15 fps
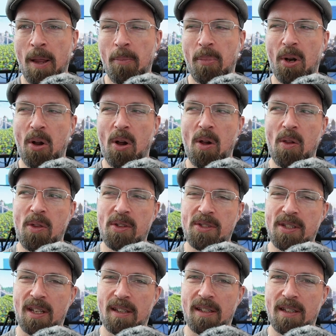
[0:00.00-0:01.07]
but all of a
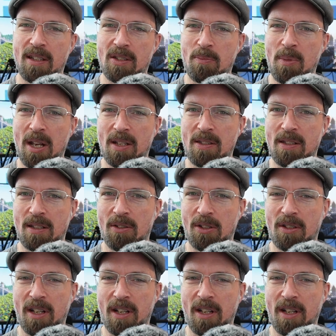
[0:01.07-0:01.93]
sudden this makes it look